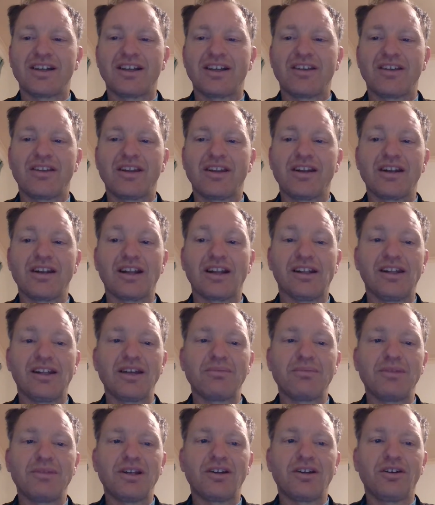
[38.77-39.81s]
let
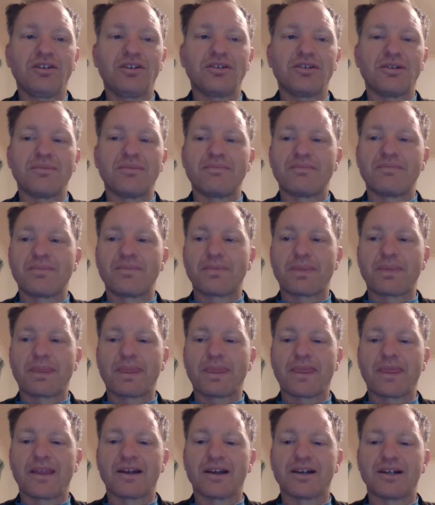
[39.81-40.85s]
me know.
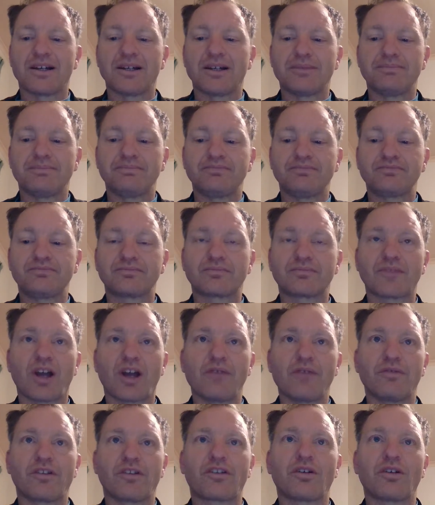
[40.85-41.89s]
I
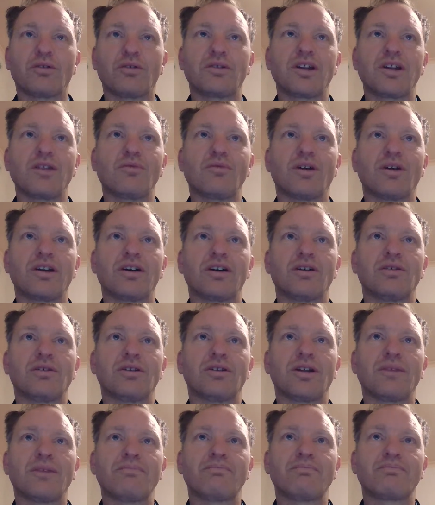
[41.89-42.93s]
haven't told anyone
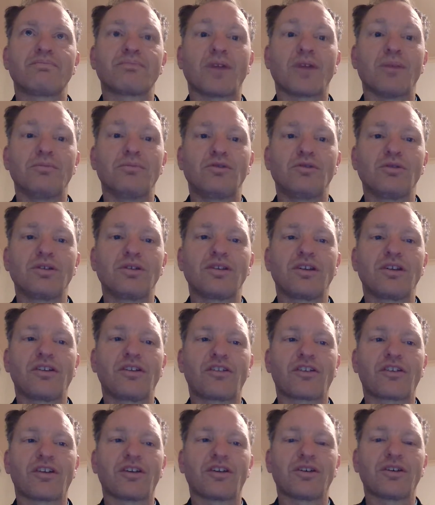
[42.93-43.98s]
I'm doing this,
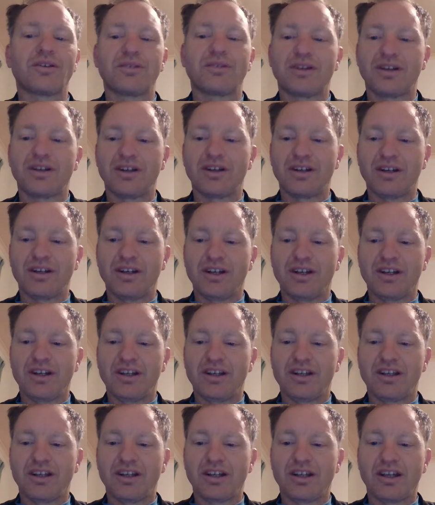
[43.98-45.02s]
so
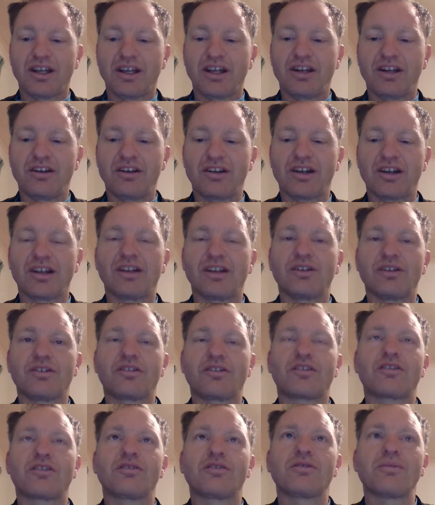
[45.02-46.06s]
and hello
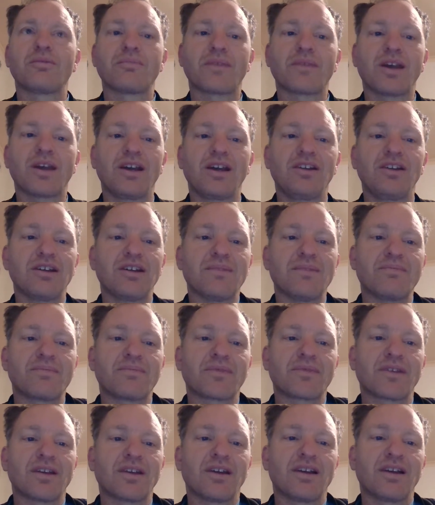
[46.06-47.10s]
to Andy.
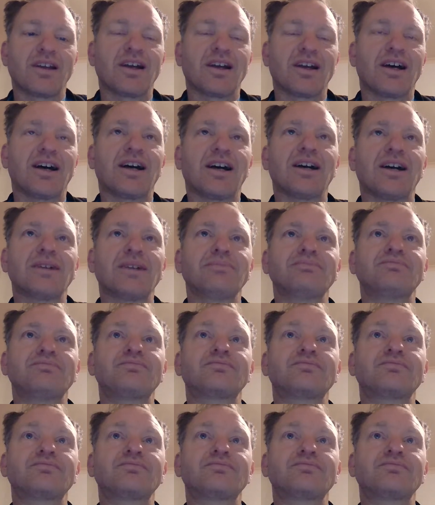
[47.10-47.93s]
I'll